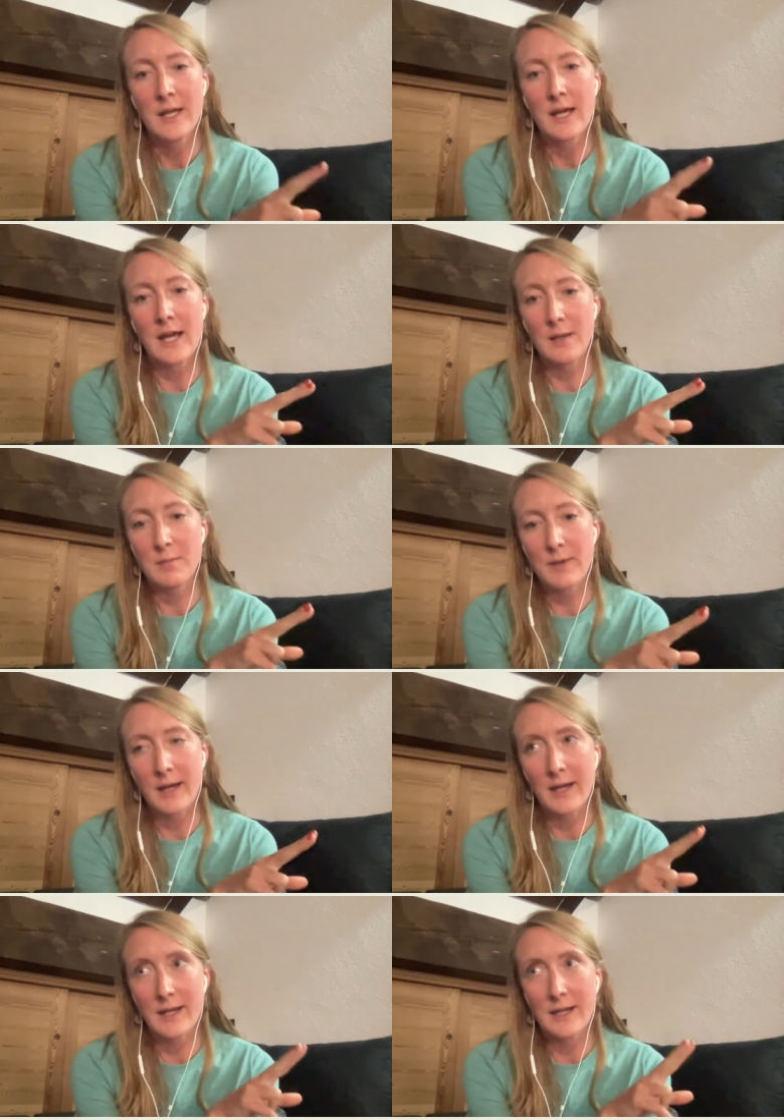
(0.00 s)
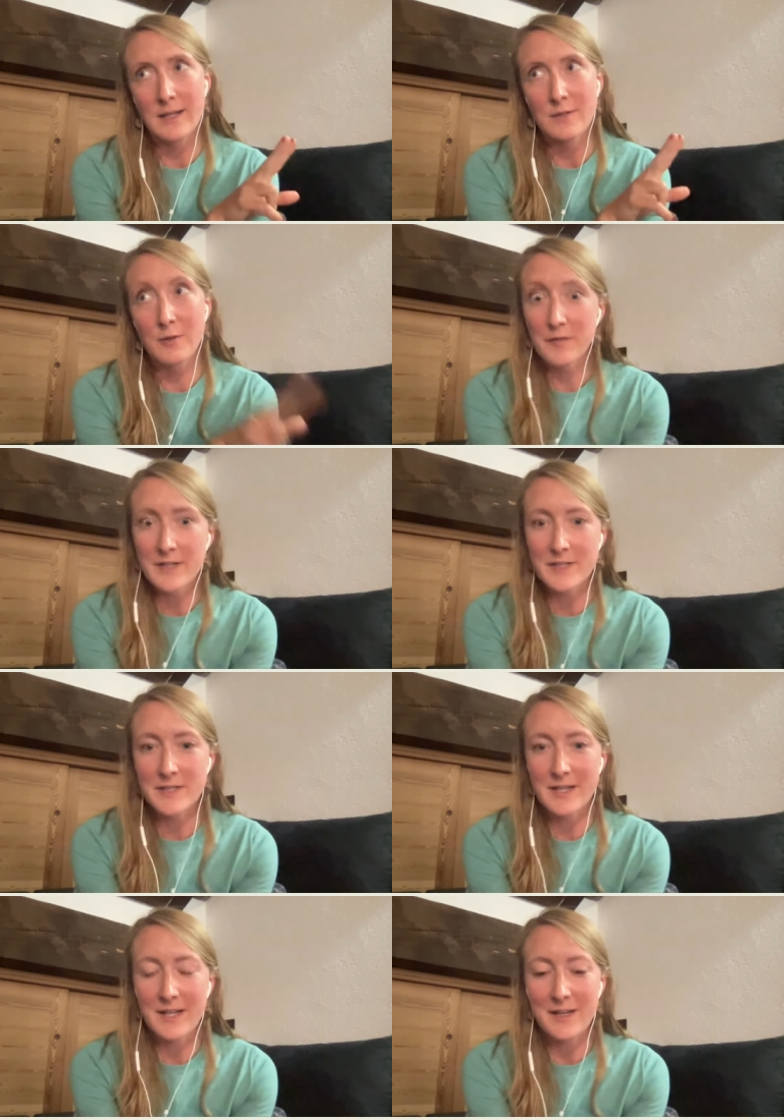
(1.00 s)
I had my North
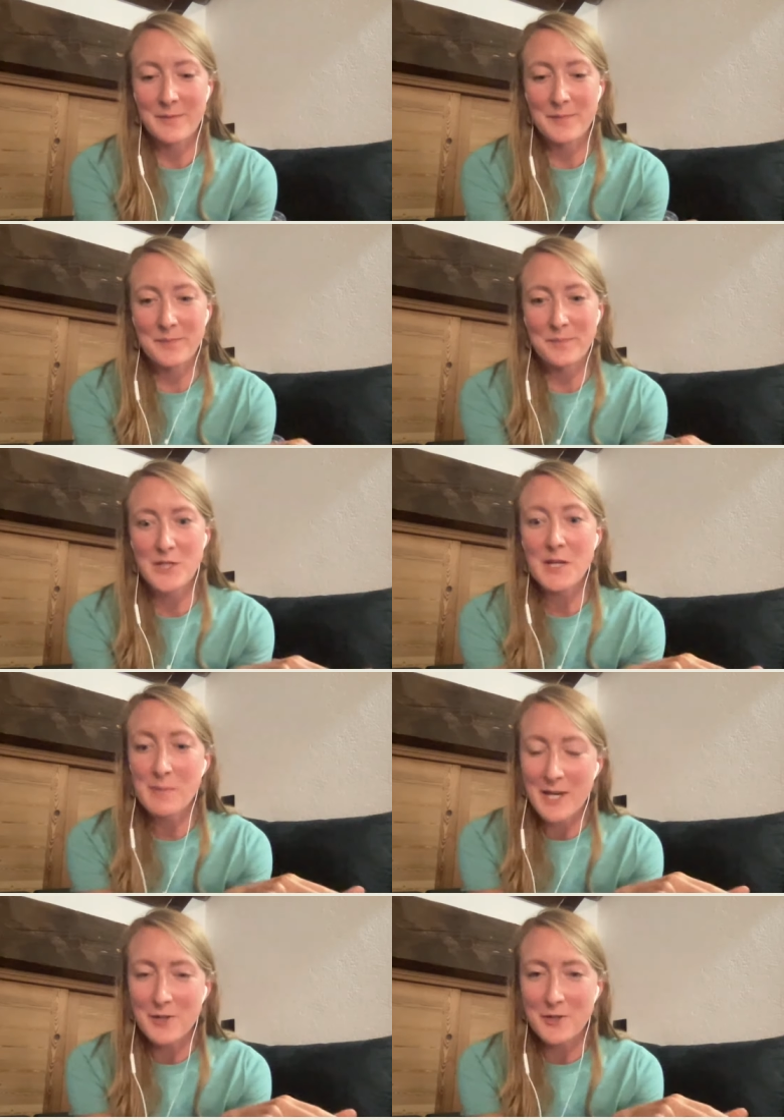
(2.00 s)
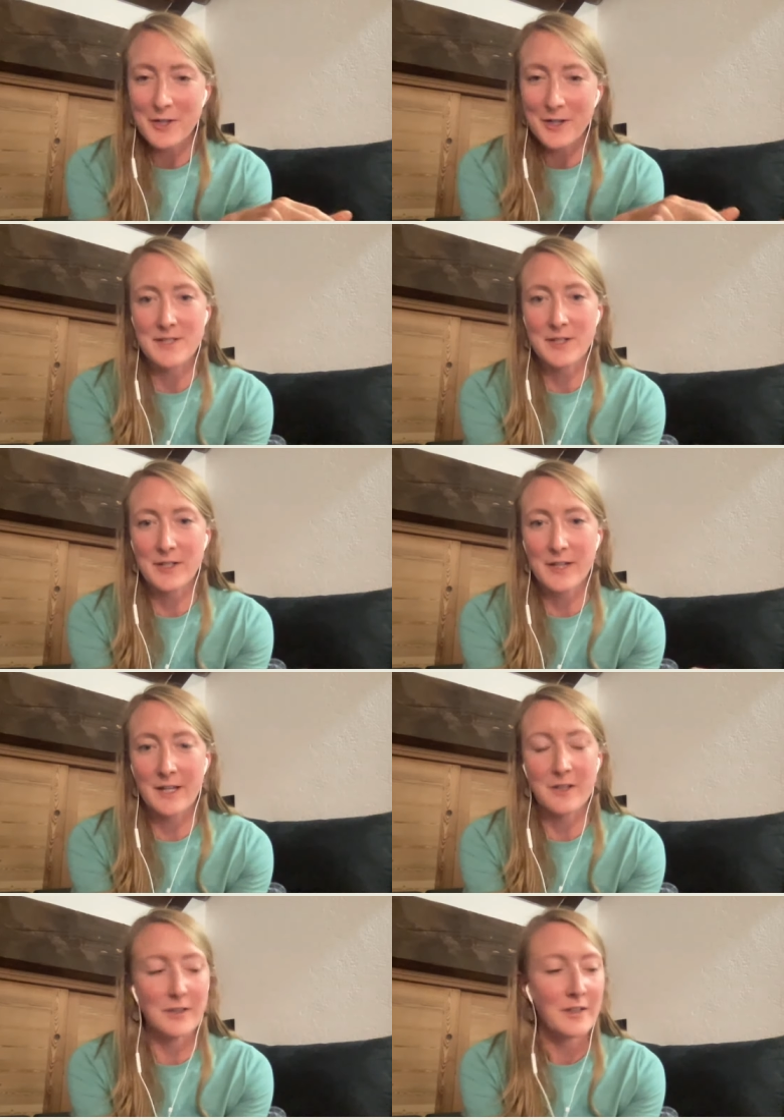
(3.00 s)
Face team manager and friend,
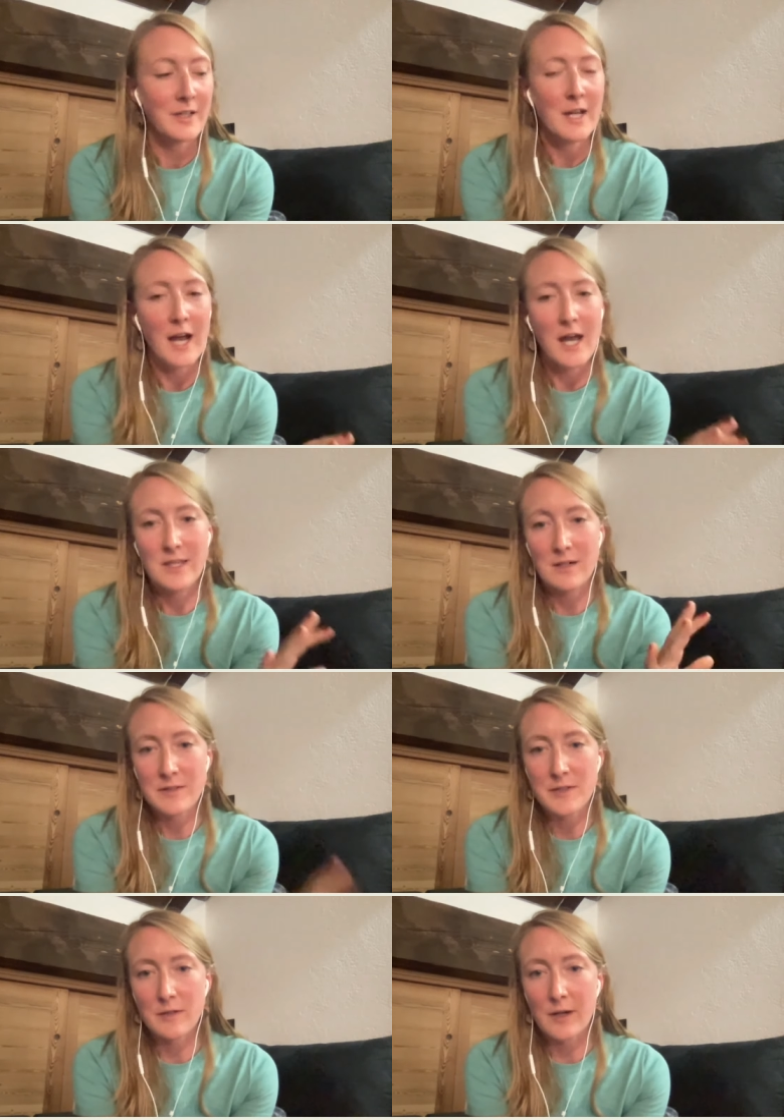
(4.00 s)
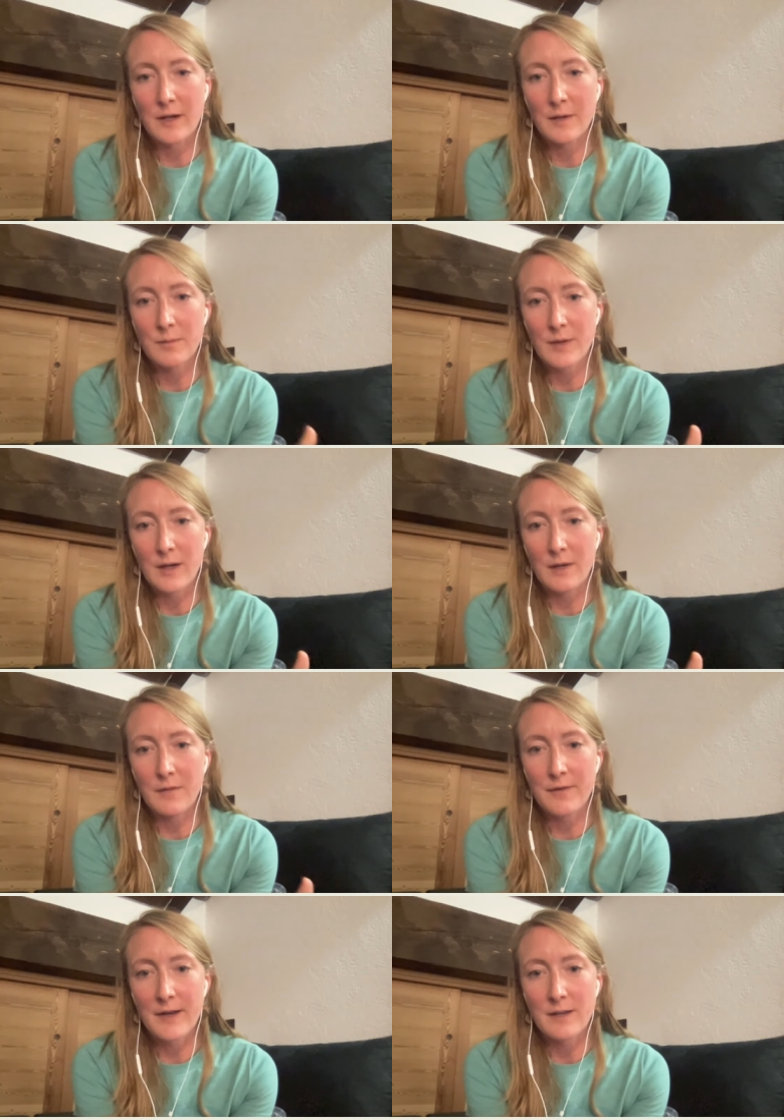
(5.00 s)
Esther Kendall. And then also
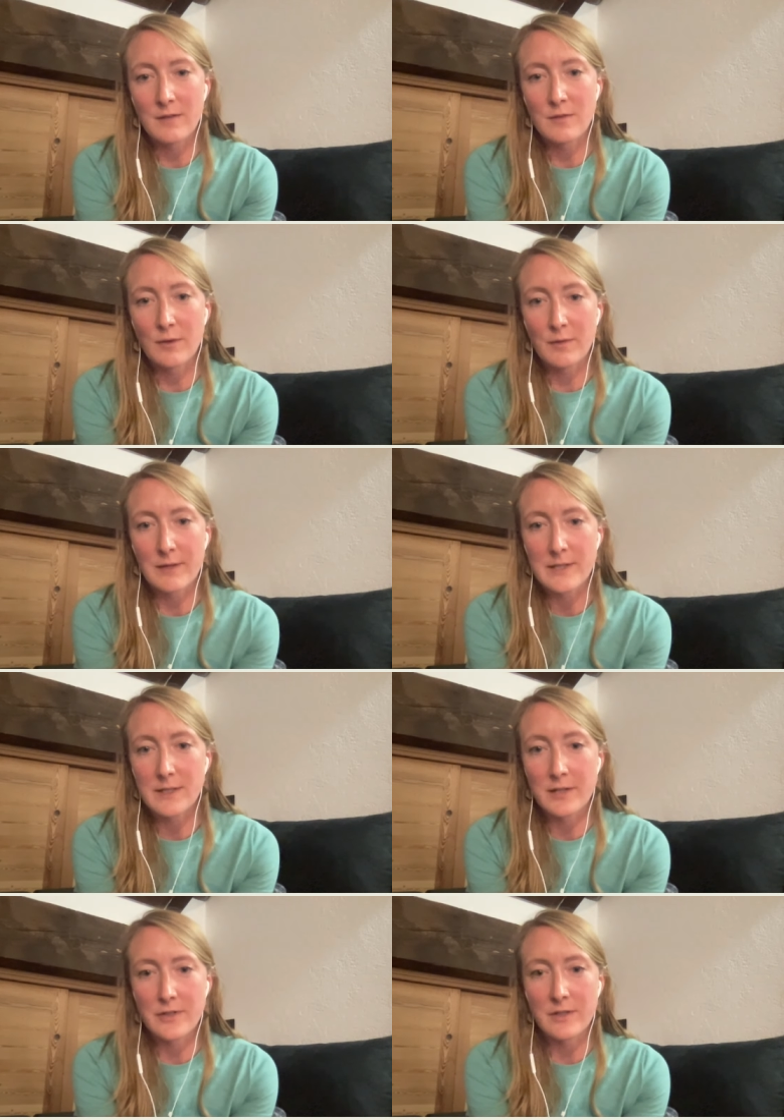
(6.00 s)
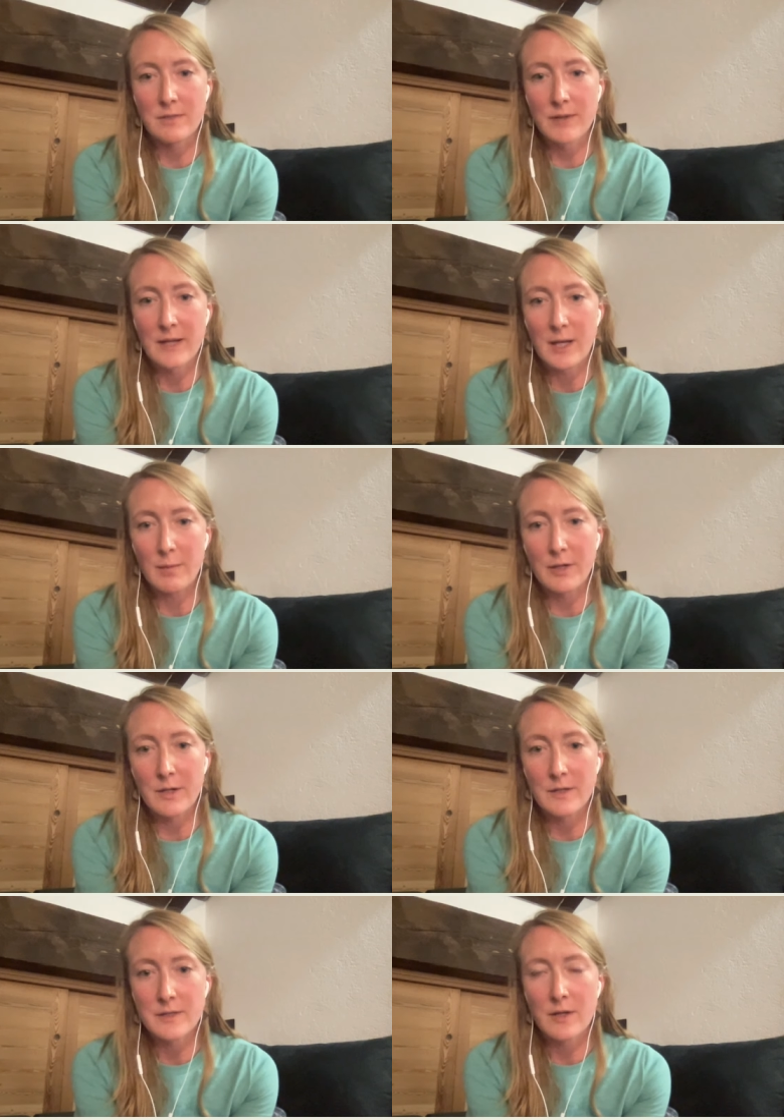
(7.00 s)
our friend, Northwest legend, Ben
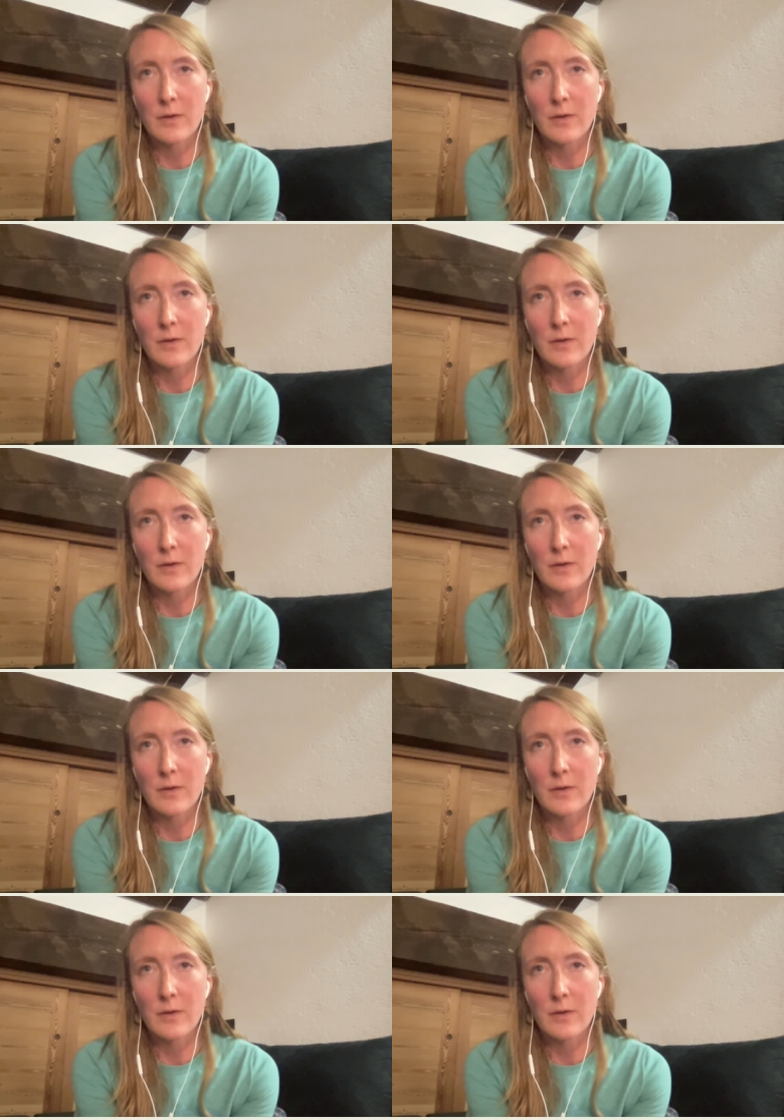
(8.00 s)
Gibbard. Mm-hmm.